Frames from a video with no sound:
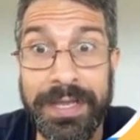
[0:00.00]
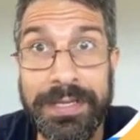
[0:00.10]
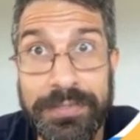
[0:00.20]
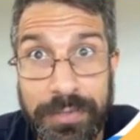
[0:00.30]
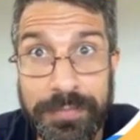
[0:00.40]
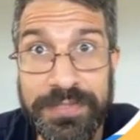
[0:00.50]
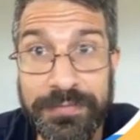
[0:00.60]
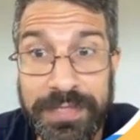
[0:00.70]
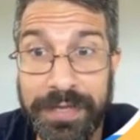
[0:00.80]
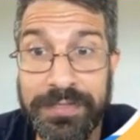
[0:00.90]
In terms
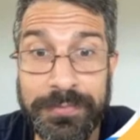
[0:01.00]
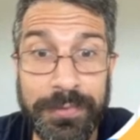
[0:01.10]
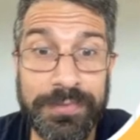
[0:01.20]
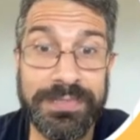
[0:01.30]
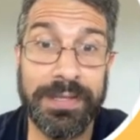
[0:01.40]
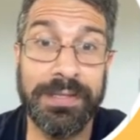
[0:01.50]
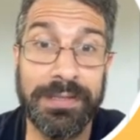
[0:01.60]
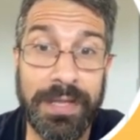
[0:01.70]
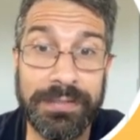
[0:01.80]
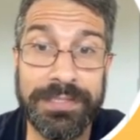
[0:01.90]
of dice rolls,
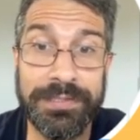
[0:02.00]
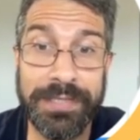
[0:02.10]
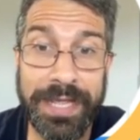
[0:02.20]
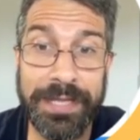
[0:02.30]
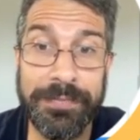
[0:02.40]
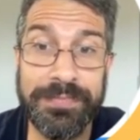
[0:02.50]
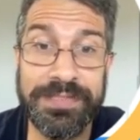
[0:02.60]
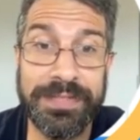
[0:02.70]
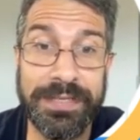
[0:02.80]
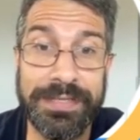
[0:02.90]
luckier games
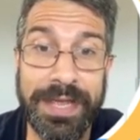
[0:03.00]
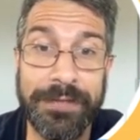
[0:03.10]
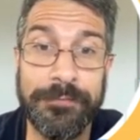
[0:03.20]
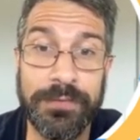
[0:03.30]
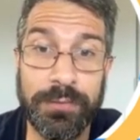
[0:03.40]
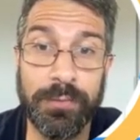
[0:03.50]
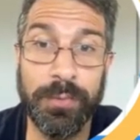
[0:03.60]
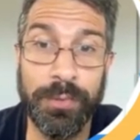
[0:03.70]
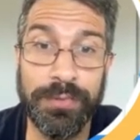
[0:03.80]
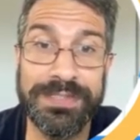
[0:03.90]
tend to have fewer
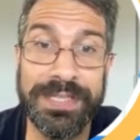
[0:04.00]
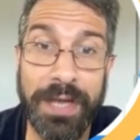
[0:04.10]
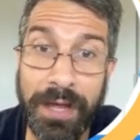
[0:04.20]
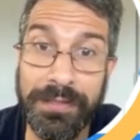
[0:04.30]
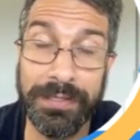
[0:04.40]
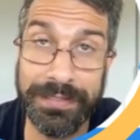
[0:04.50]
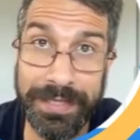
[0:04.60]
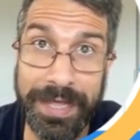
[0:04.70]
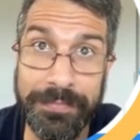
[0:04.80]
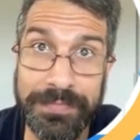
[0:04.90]
rolls than unlucky
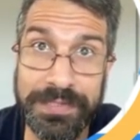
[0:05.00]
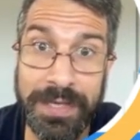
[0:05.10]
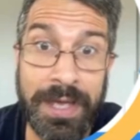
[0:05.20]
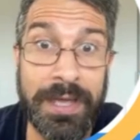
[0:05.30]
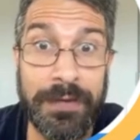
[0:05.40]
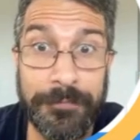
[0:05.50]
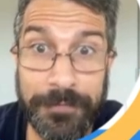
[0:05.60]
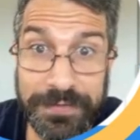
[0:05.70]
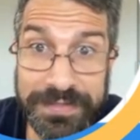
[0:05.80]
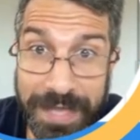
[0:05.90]
games.
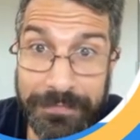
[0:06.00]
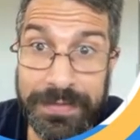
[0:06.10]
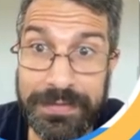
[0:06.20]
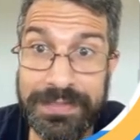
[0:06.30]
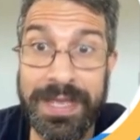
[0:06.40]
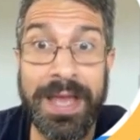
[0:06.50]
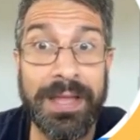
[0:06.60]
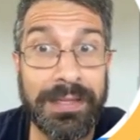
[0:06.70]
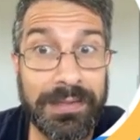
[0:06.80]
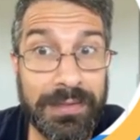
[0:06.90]
For 7s,
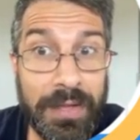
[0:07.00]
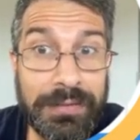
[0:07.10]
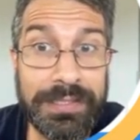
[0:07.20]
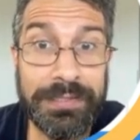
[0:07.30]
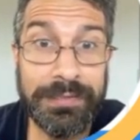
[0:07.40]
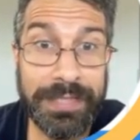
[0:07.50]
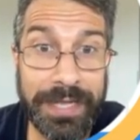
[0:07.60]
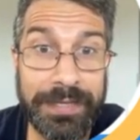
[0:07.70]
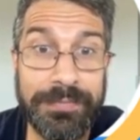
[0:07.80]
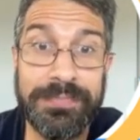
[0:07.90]
luckier
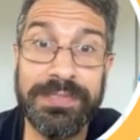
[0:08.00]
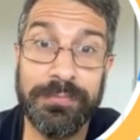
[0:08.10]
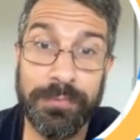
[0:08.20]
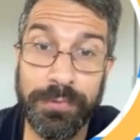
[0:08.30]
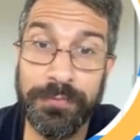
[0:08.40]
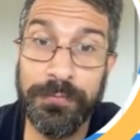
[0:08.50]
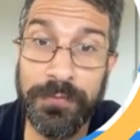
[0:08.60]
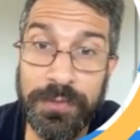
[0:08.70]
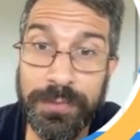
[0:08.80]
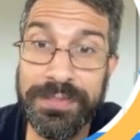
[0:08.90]
games rolled
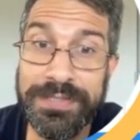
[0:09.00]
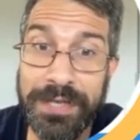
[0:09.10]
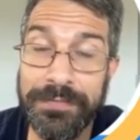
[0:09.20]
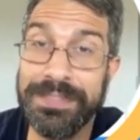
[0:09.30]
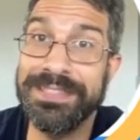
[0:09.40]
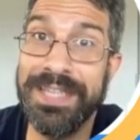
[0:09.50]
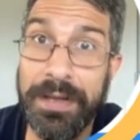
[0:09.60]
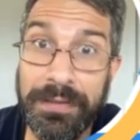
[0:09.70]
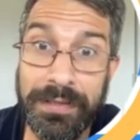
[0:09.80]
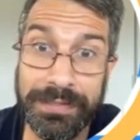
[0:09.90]
fewer 7s than
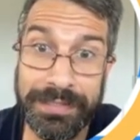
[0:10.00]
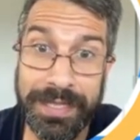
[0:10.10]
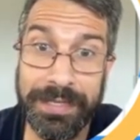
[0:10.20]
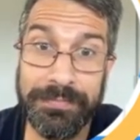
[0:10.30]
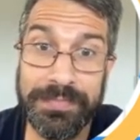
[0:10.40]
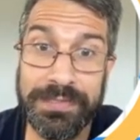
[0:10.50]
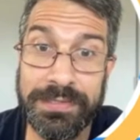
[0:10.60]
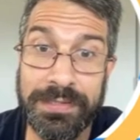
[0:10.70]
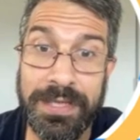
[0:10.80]
unlucky games.